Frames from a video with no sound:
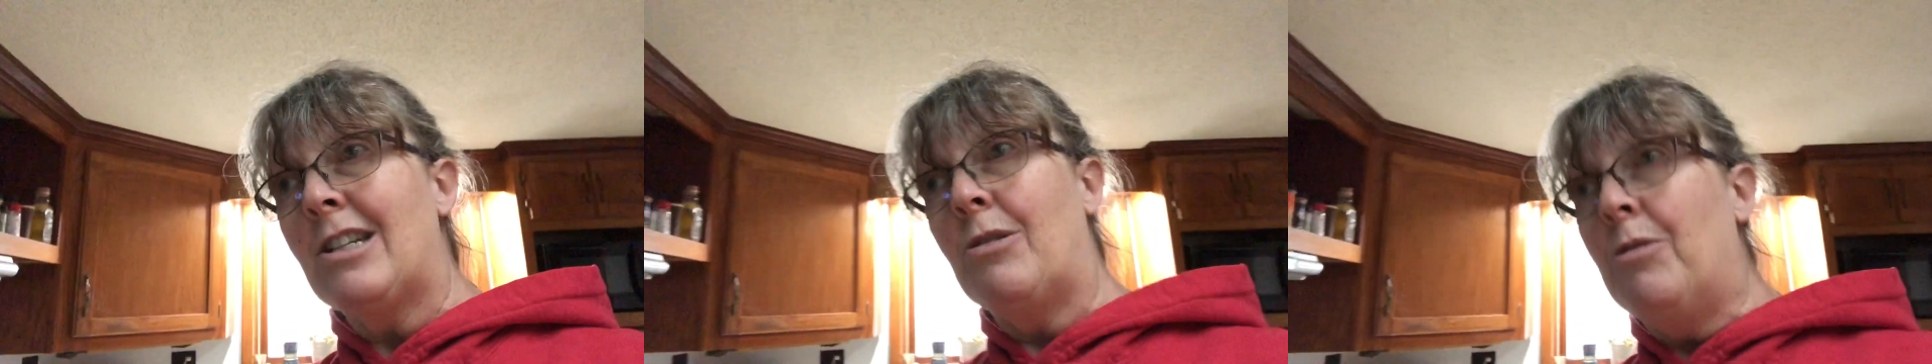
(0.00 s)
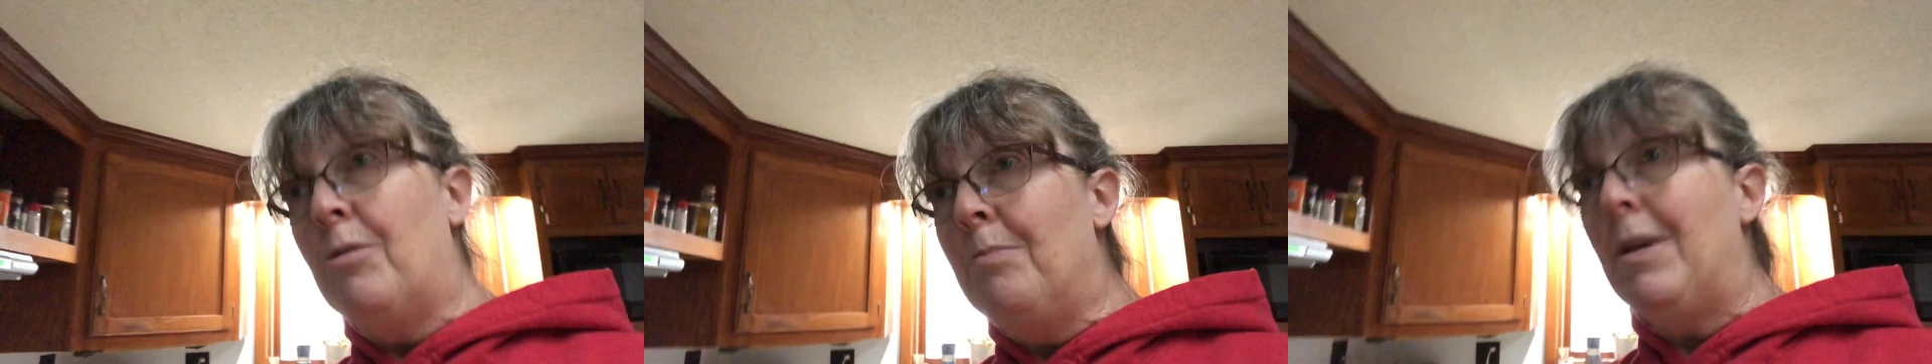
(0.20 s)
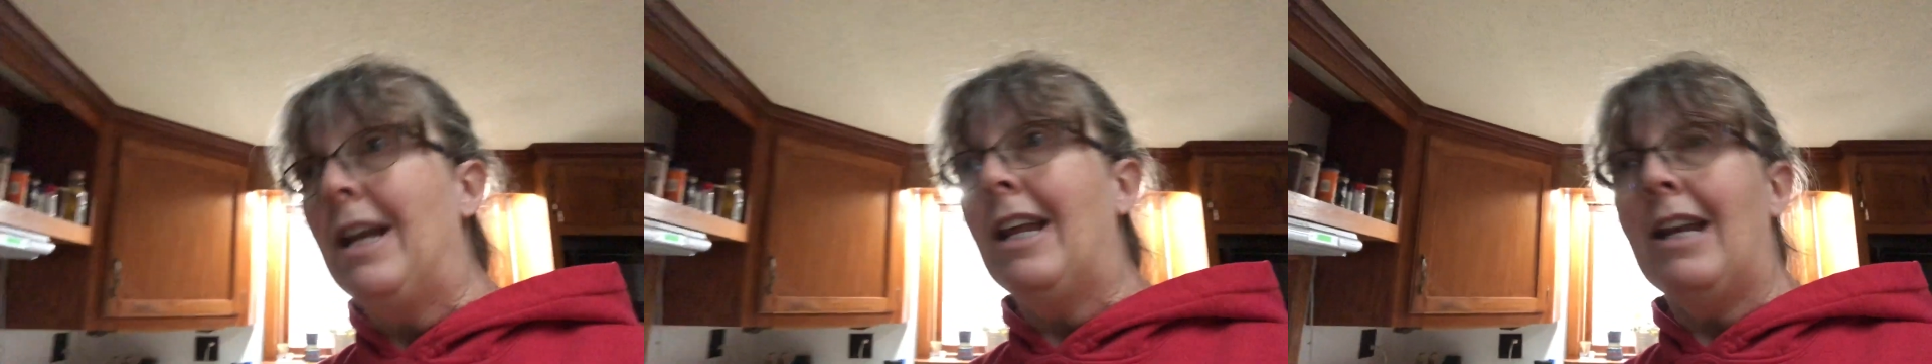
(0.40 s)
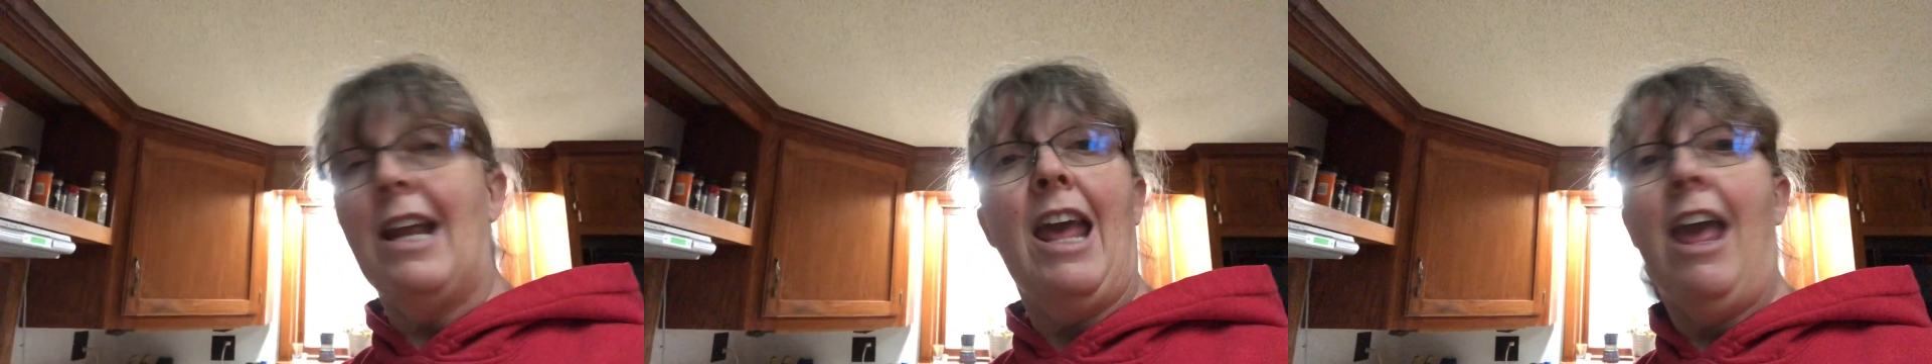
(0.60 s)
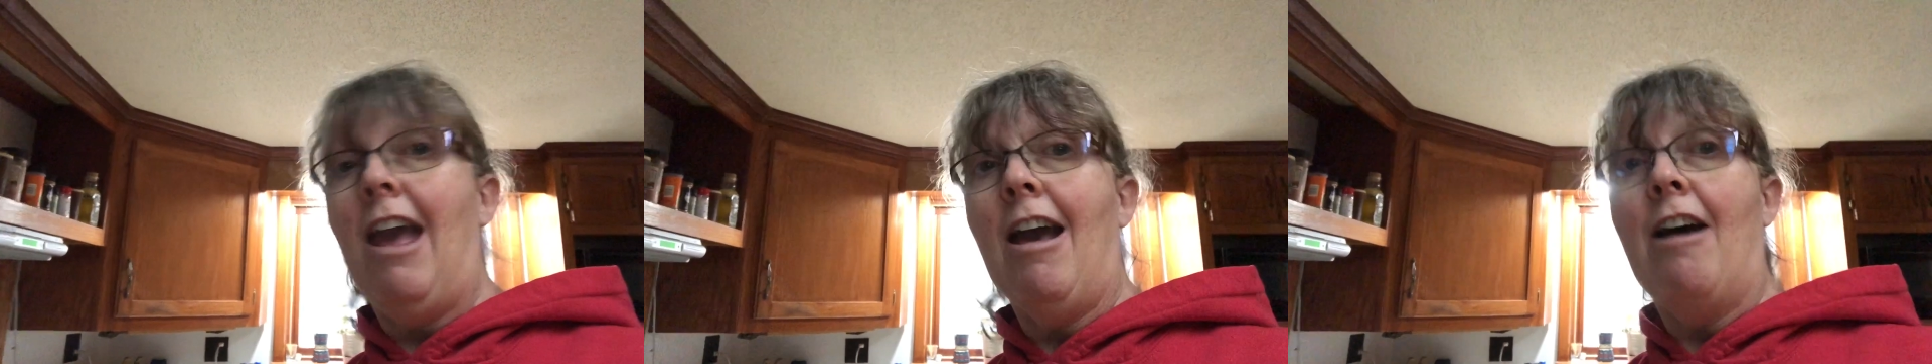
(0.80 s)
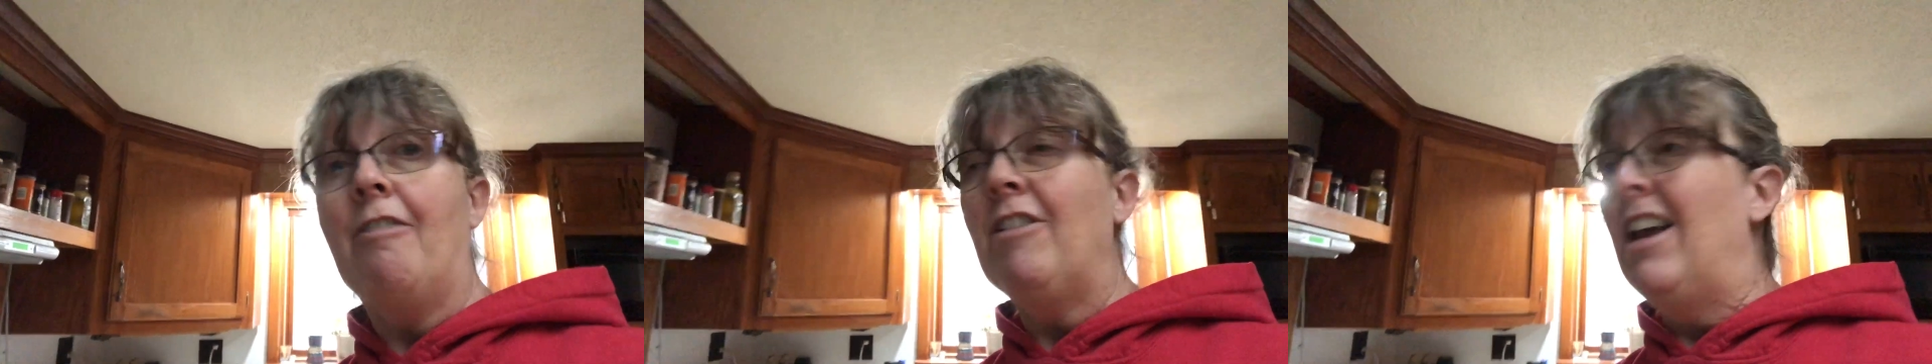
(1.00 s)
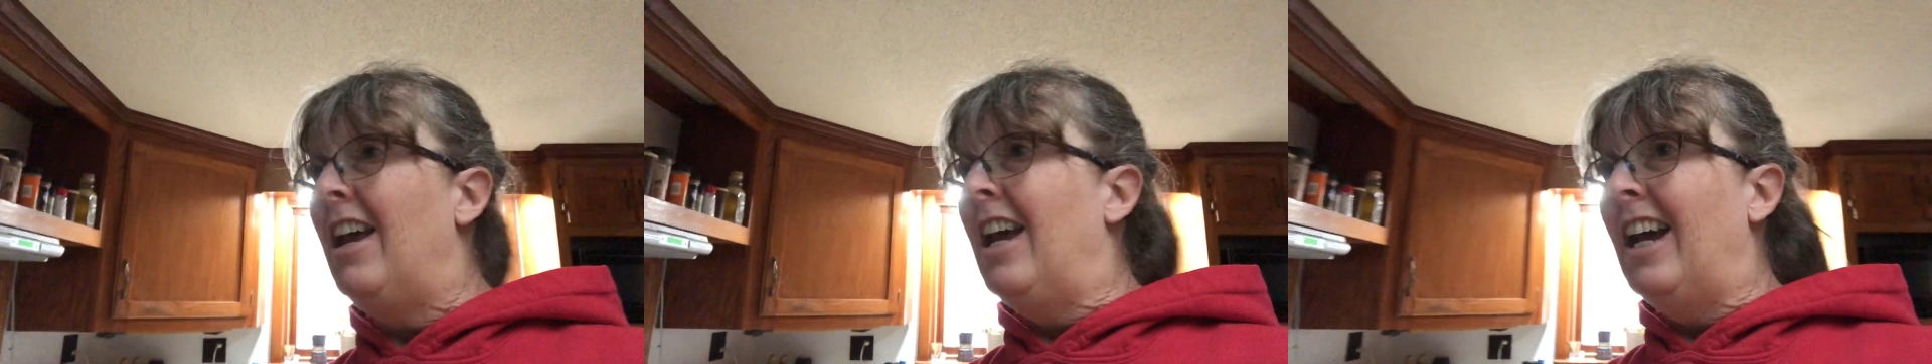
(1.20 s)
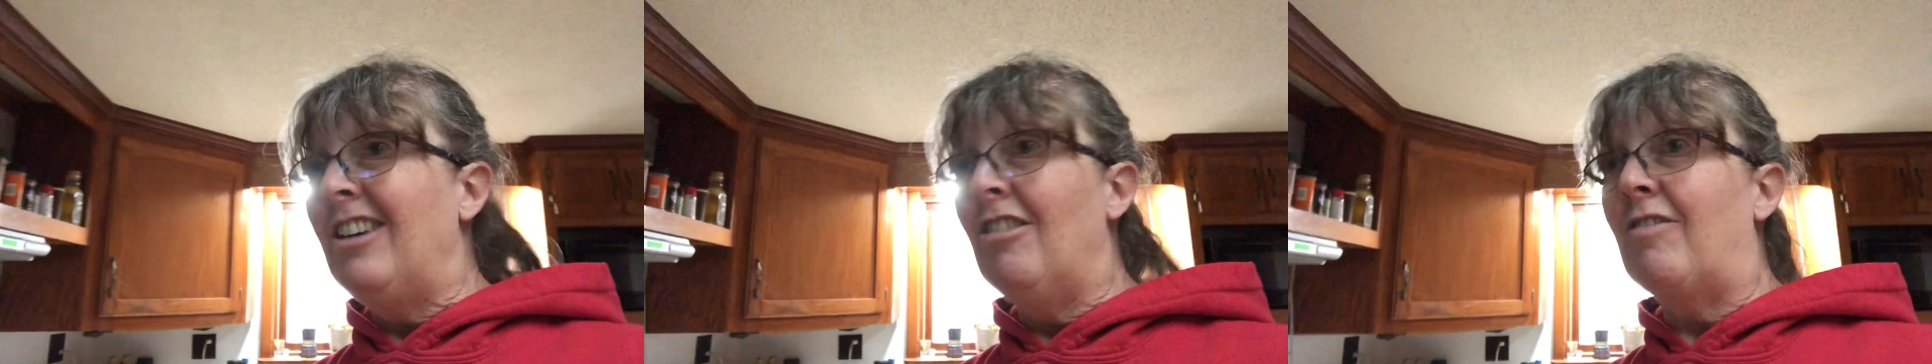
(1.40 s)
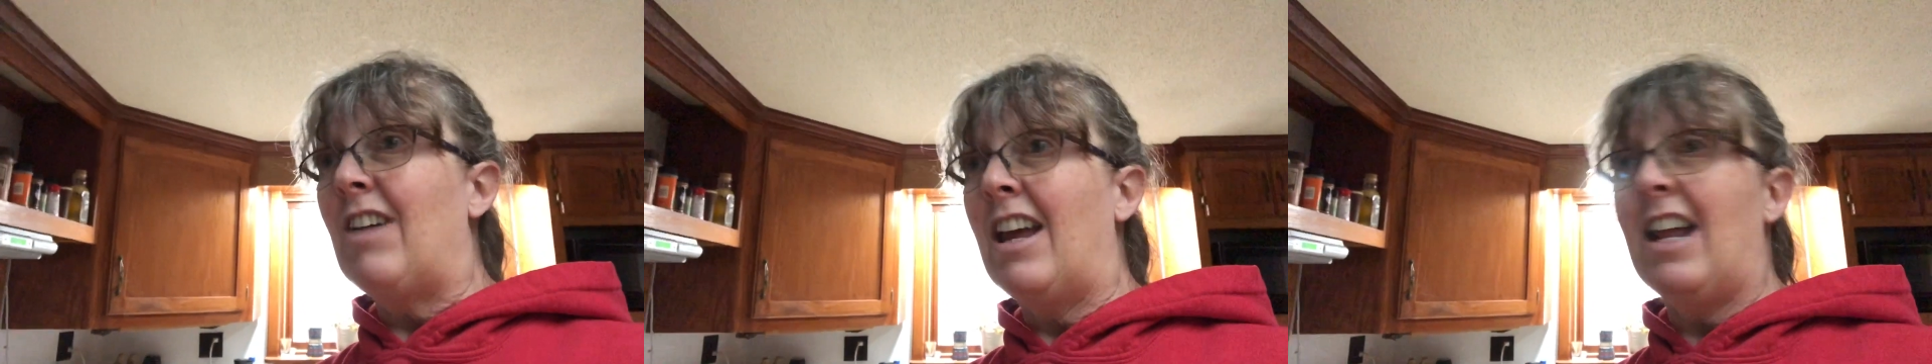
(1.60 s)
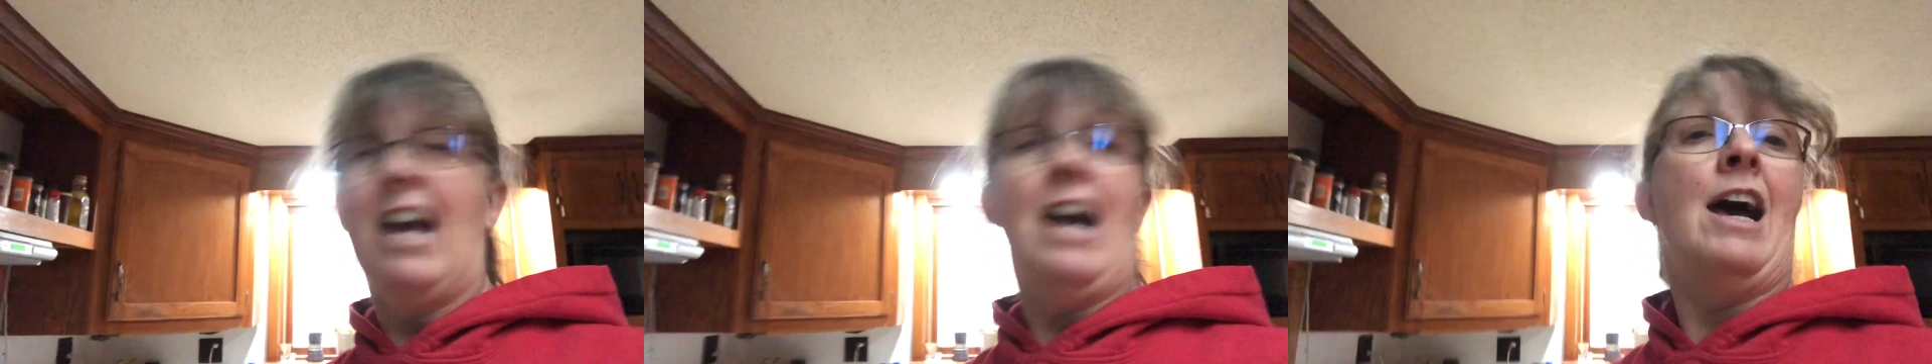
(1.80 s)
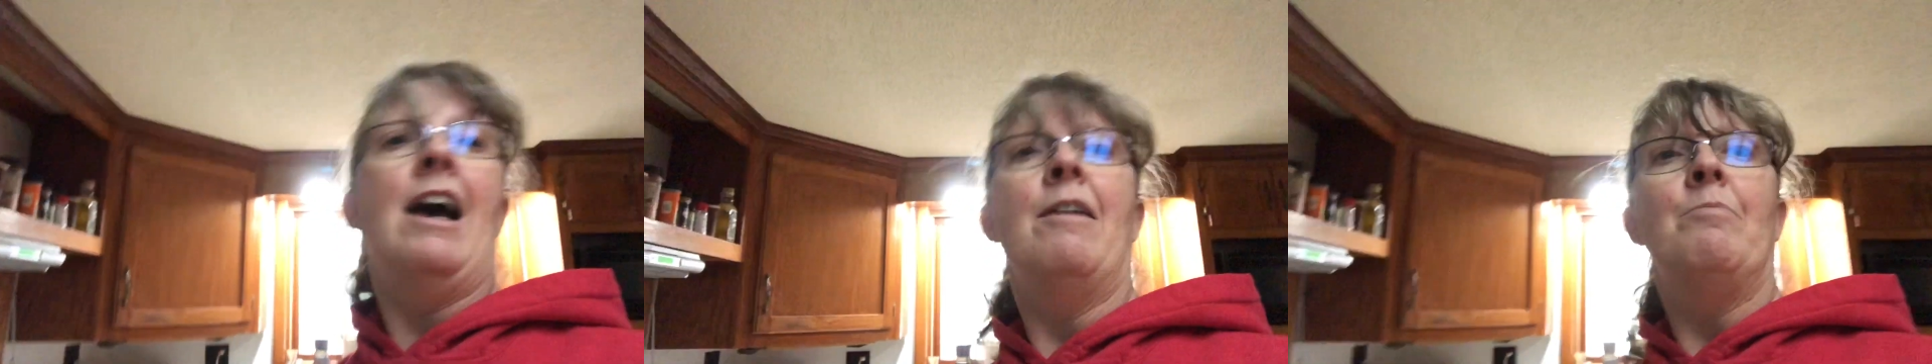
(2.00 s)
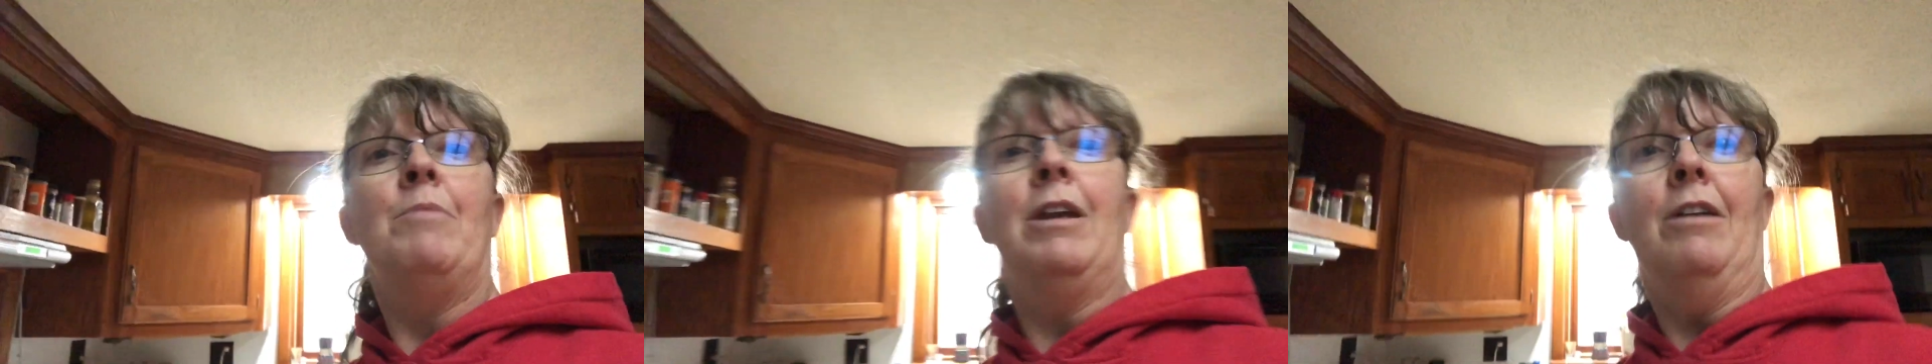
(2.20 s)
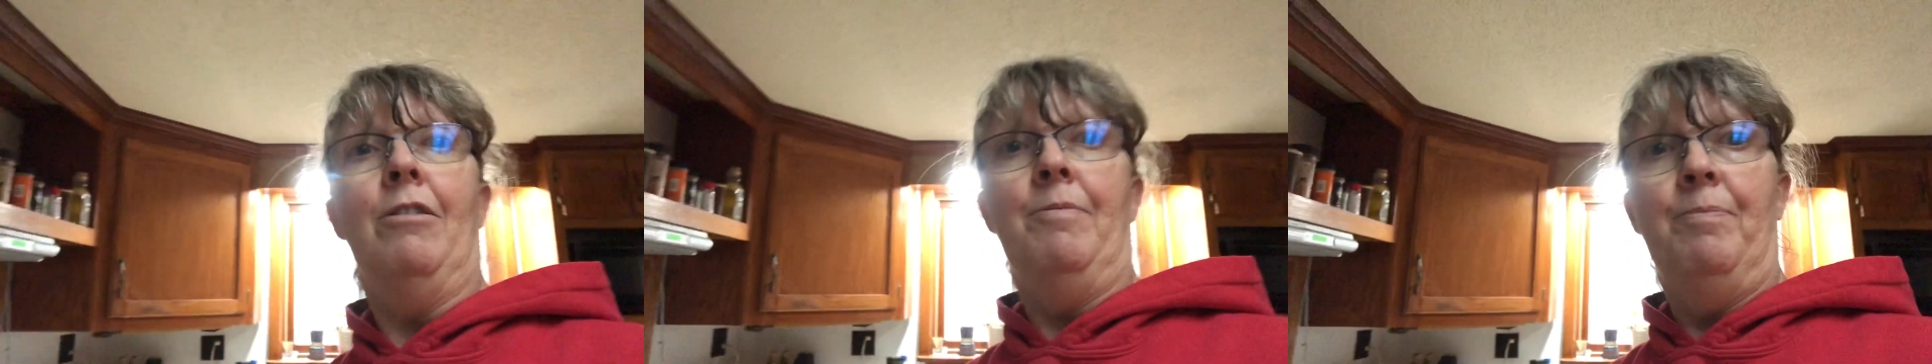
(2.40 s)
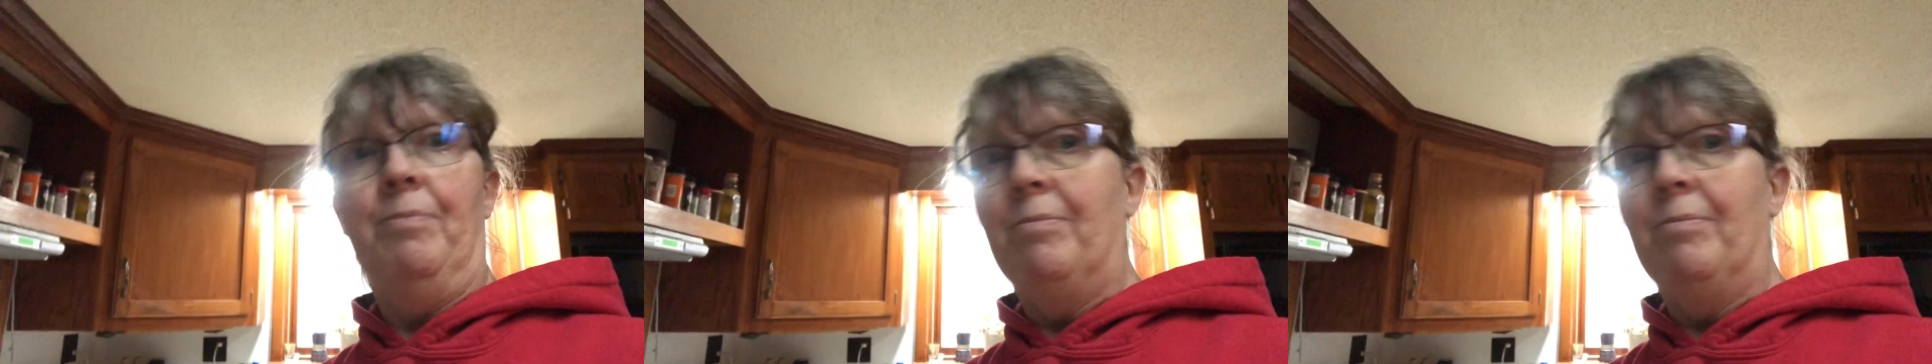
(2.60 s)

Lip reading: to a minute and a half, and you've got a hot meal.